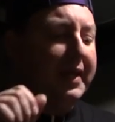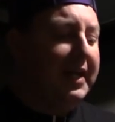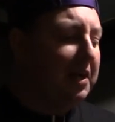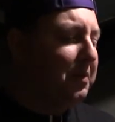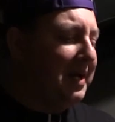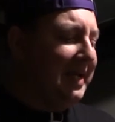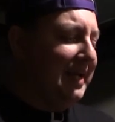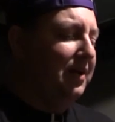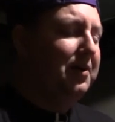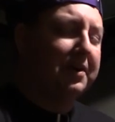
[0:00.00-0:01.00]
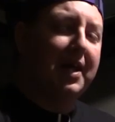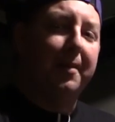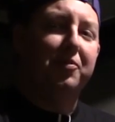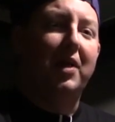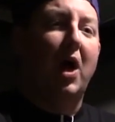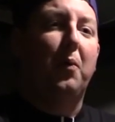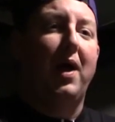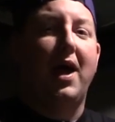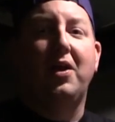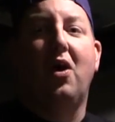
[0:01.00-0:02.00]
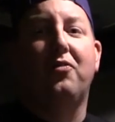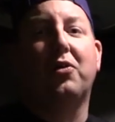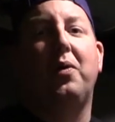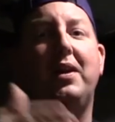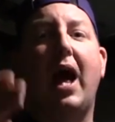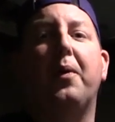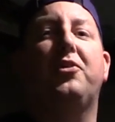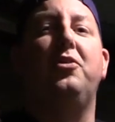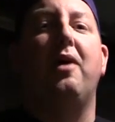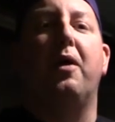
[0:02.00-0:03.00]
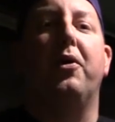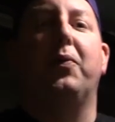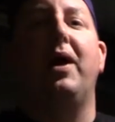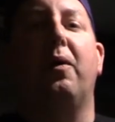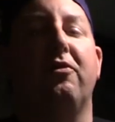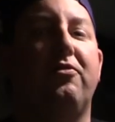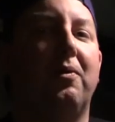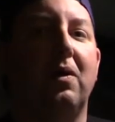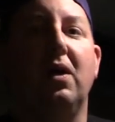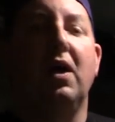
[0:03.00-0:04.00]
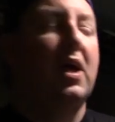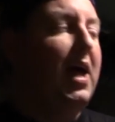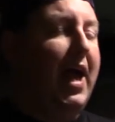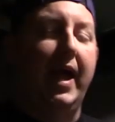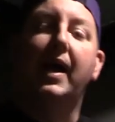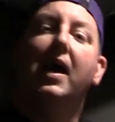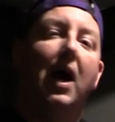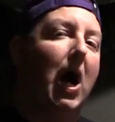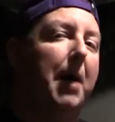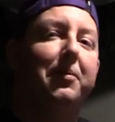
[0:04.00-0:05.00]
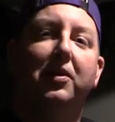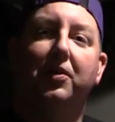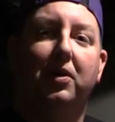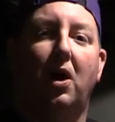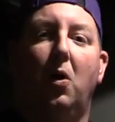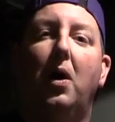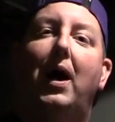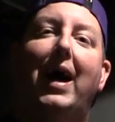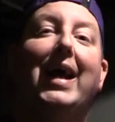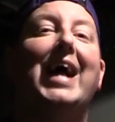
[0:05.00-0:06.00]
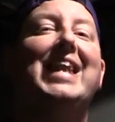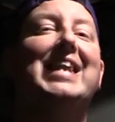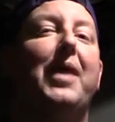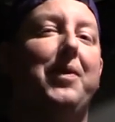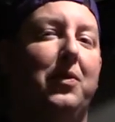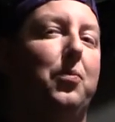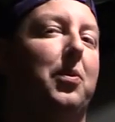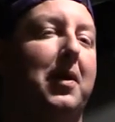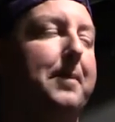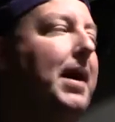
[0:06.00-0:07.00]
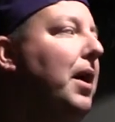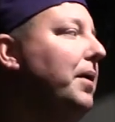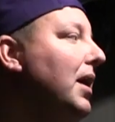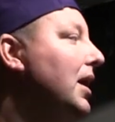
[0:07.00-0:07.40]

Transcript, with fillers: Get it running, get it hooked up, so that way I know if we're going into hour 2, hour 3, hour 4, hey, I'm good to go. I got nothing to worry about.